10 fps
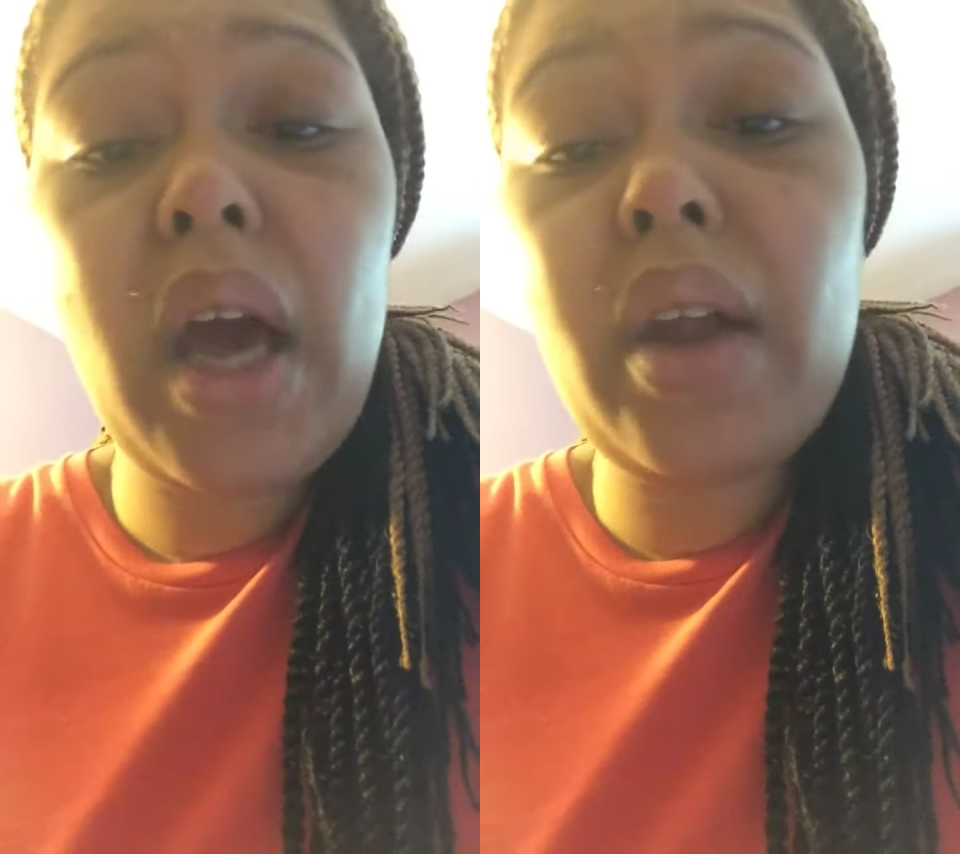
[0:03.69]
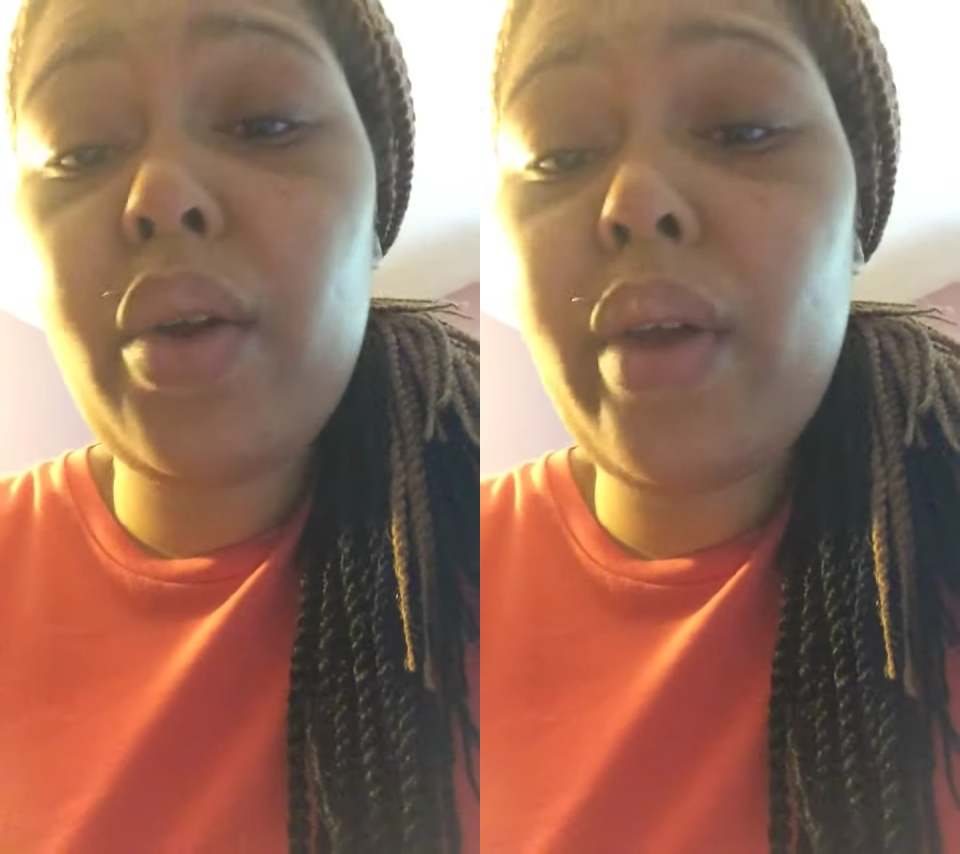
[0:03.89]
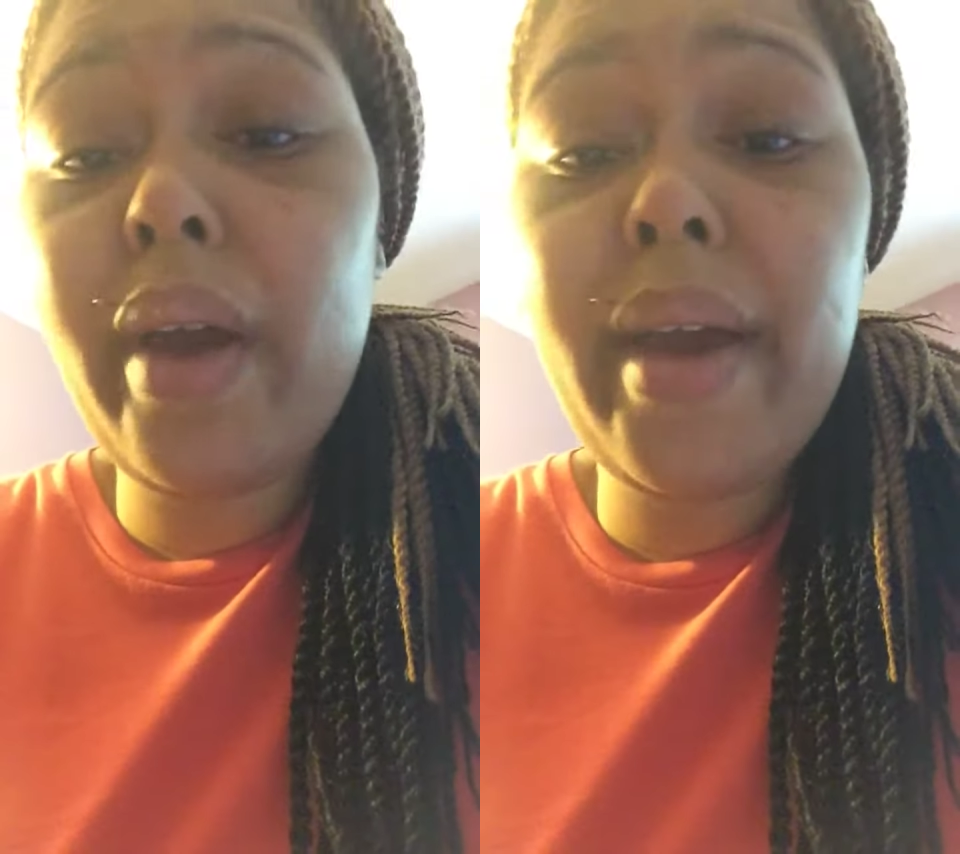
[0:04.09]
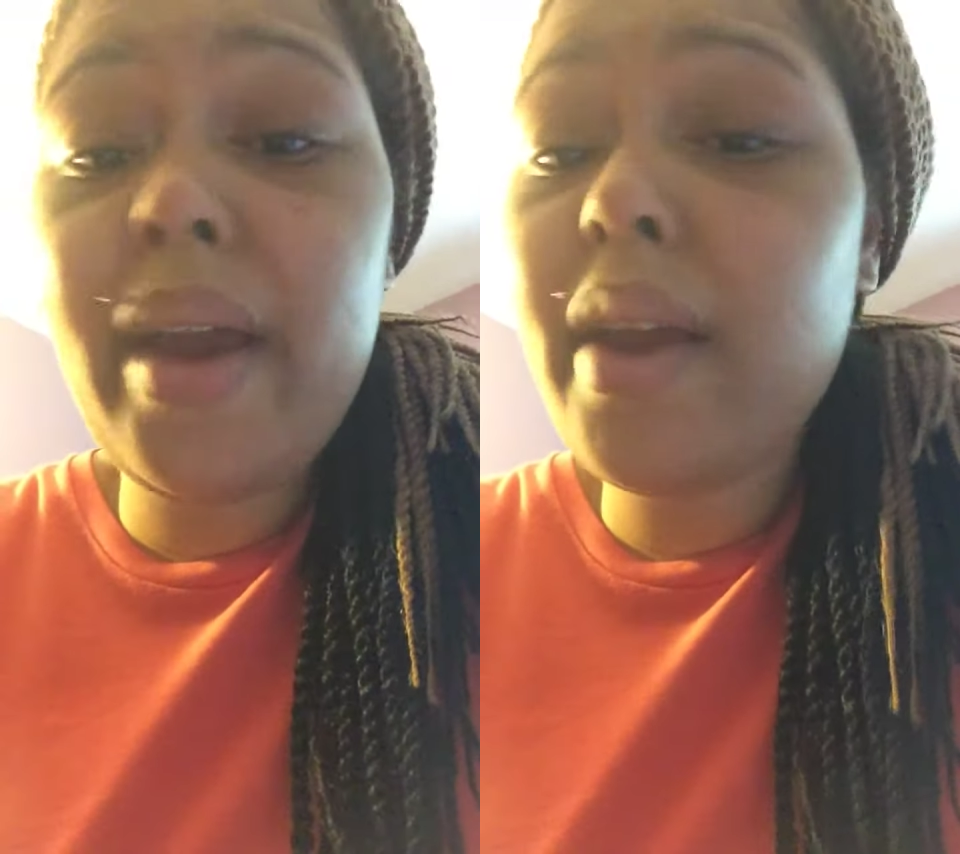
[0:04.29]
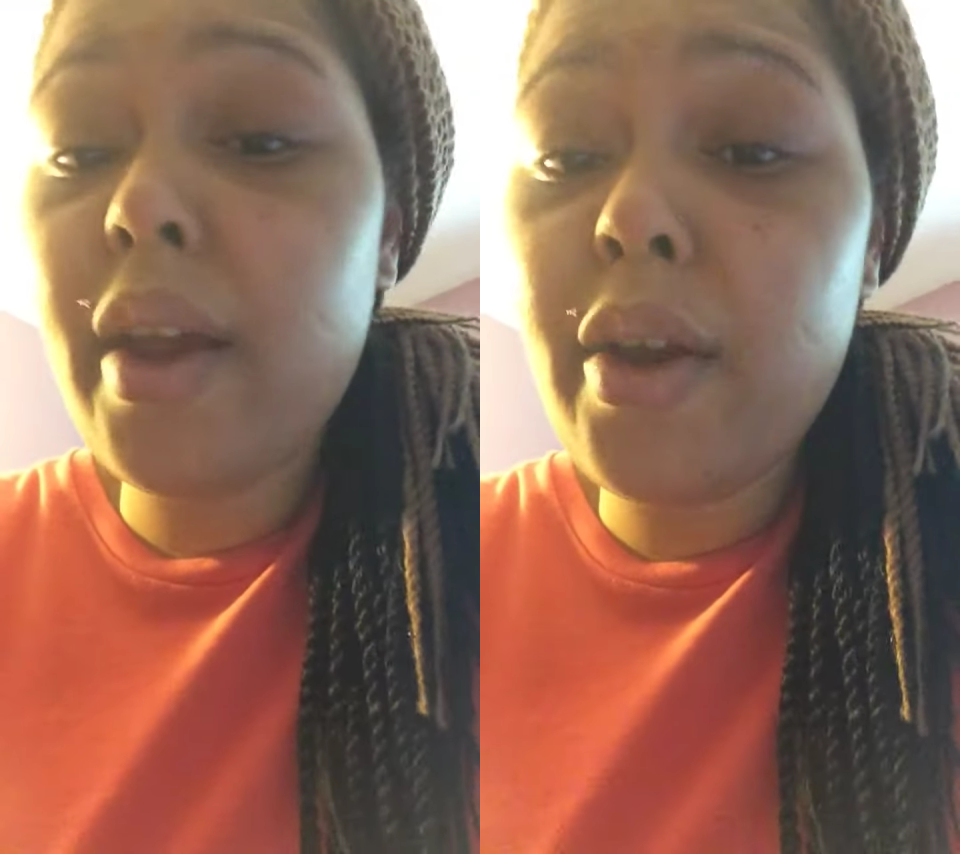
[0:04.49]
I know y'all
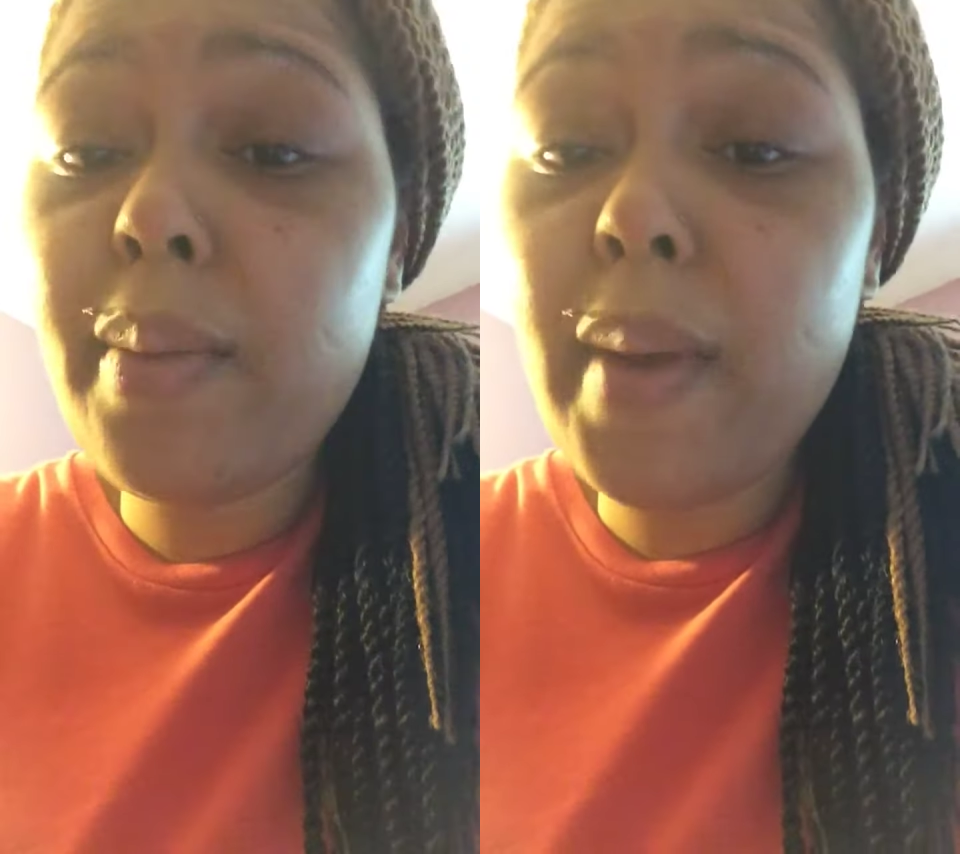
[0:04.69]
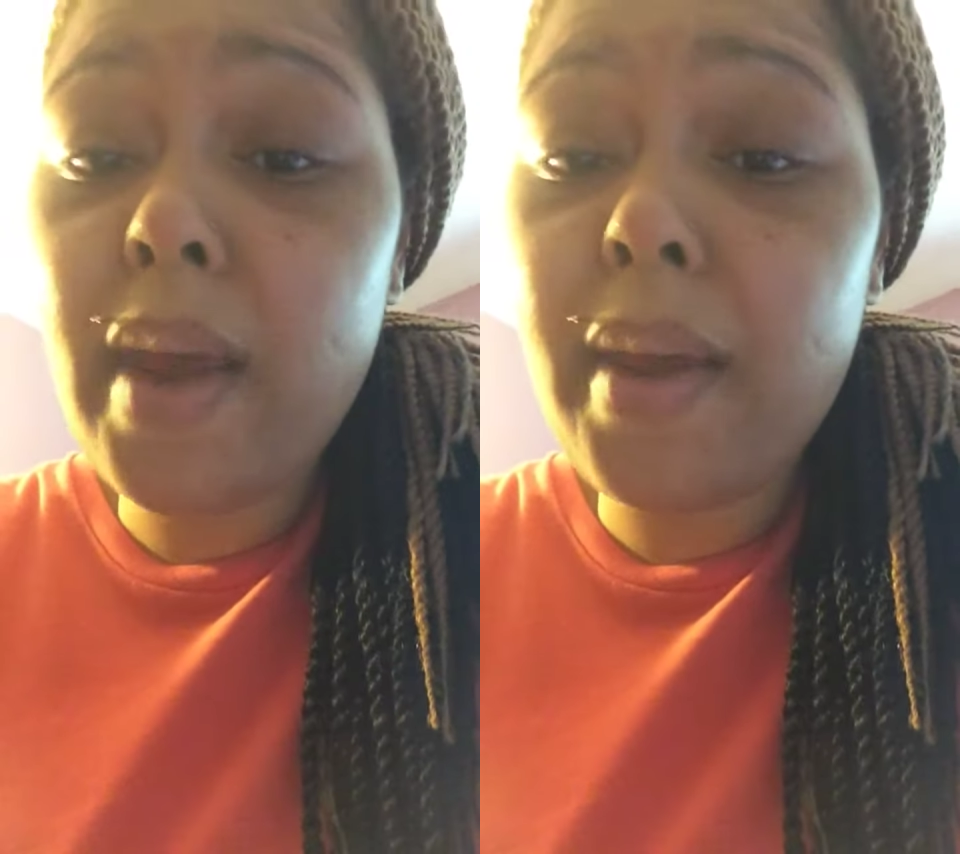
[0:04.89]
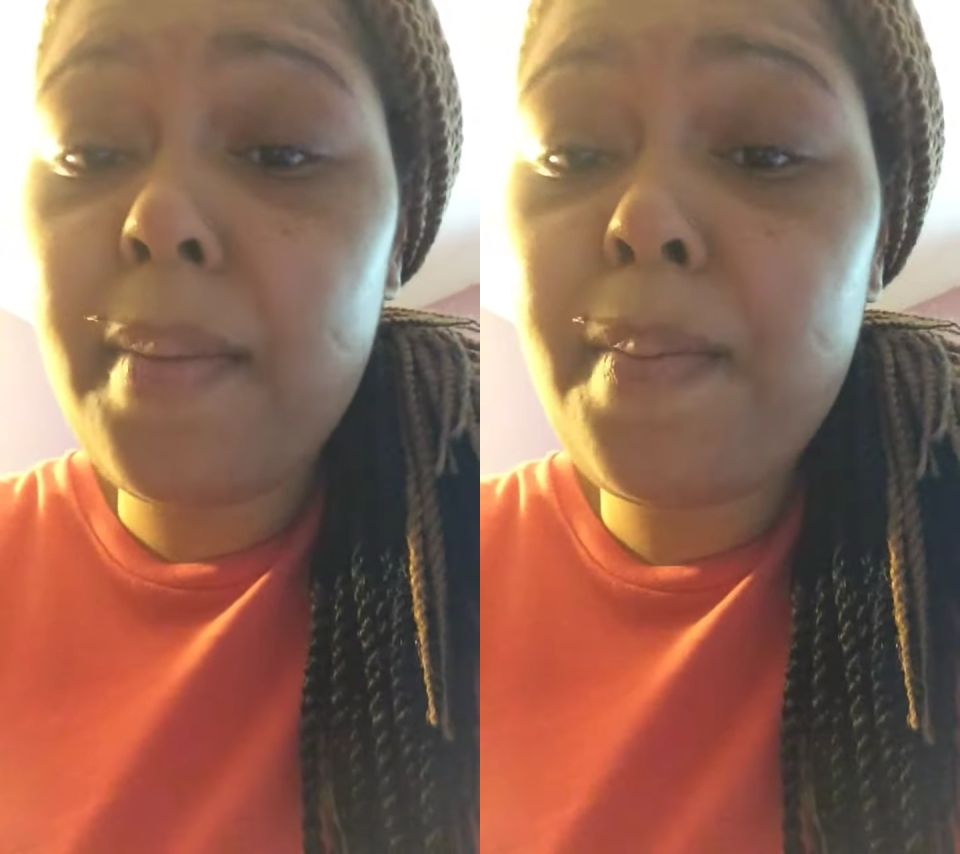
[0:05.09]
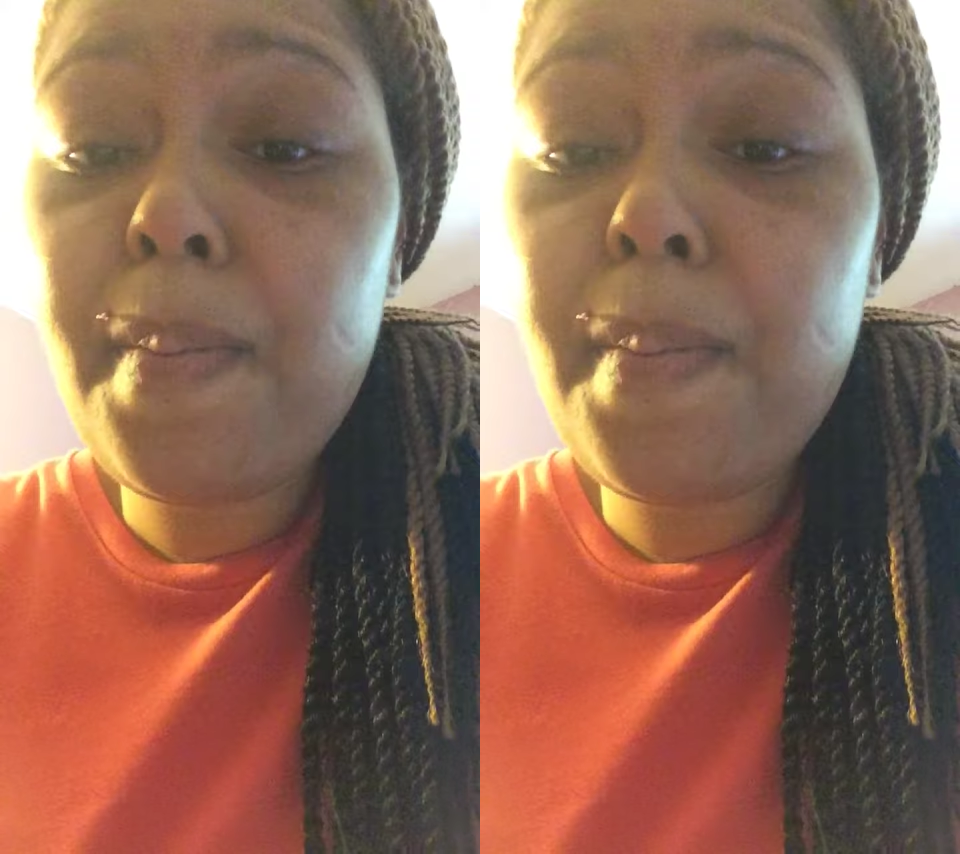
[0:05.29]
can't hear me.